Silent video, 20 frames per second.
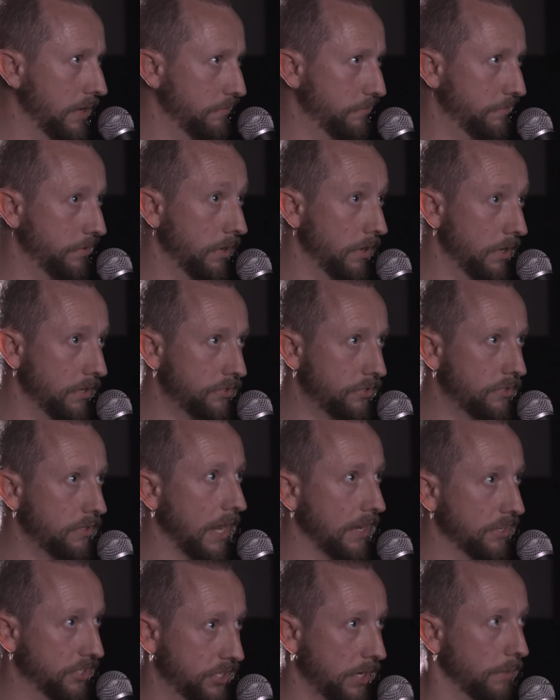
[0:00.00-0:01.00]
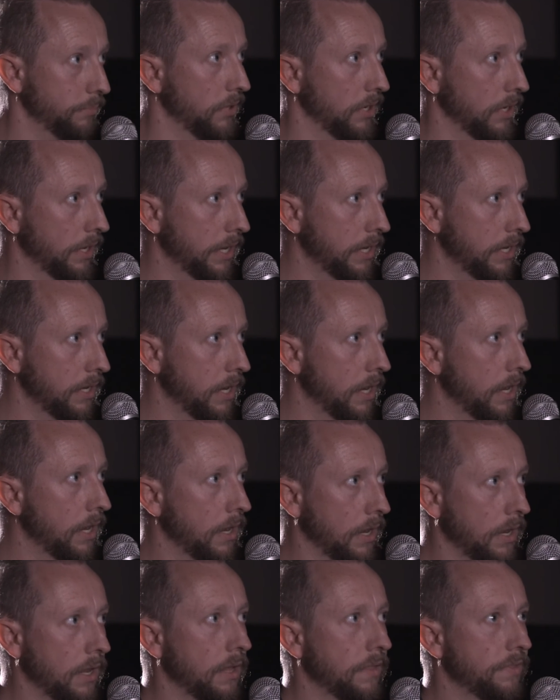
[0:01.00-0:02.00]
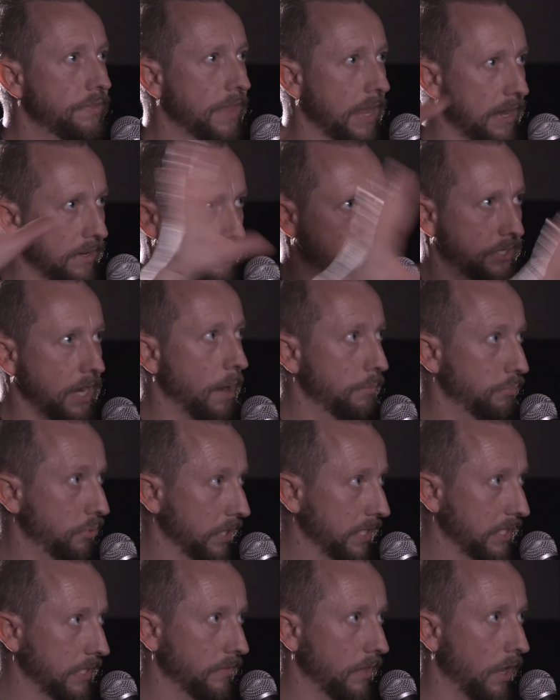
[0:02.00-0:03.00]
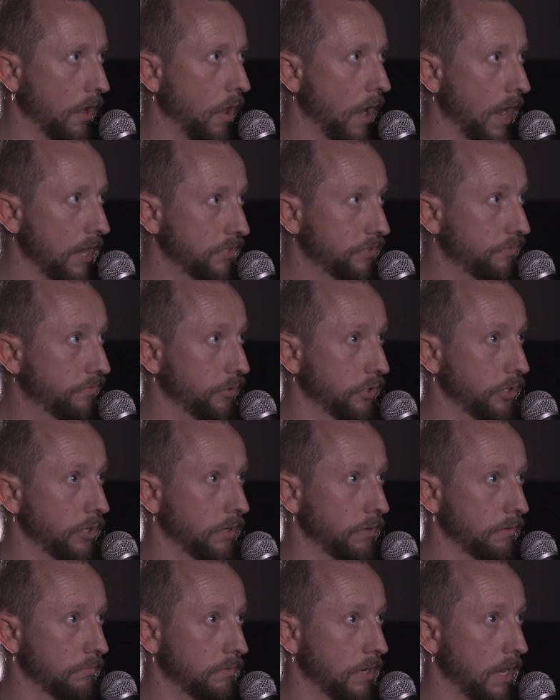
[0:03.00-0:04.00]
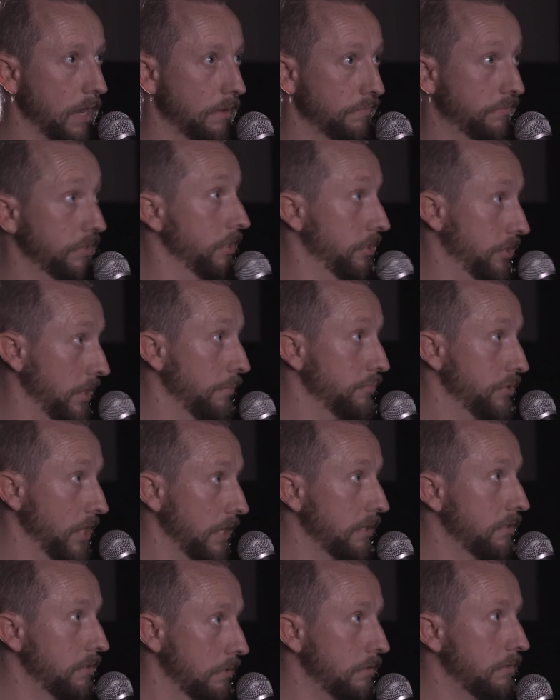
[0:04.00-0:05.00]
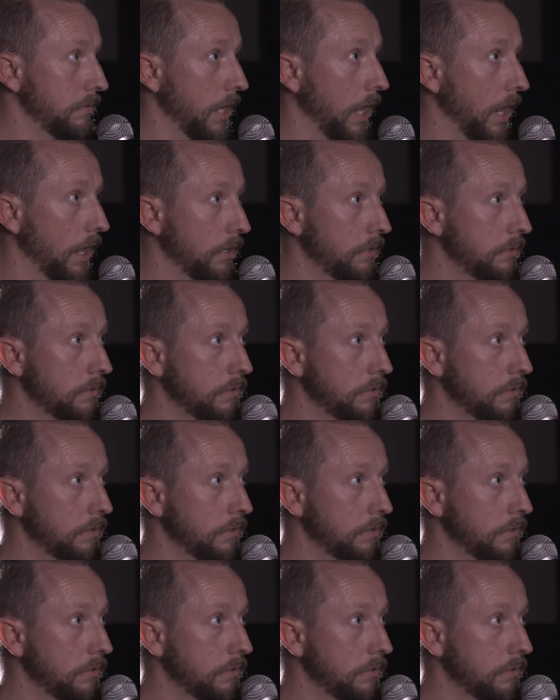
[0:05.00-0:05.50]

your screen first and separately, then start bringing in the lights for your subject. Yeah.